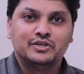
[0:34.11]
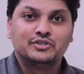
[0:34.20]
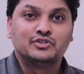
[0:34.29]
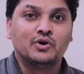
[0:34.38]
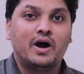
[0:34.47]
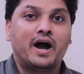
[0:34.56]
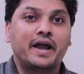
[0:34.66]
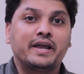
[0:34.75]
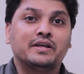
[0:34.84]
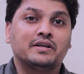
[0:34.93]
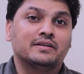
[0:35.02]
So
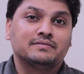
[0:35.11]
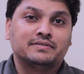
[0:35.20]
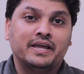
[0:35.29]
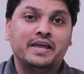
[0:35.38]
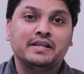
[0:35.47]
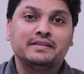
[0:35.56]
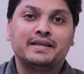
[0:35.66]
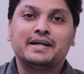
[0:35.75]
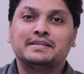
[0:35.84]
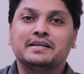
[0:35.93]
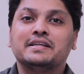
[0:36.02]
I think
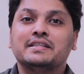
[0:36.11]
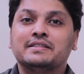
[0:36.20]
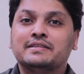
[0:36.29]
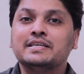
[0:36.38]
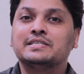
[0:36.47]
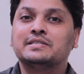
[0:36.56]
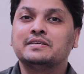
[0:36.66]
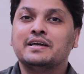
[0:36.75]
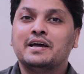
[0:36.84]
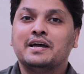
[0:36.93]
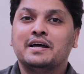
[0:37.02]
that this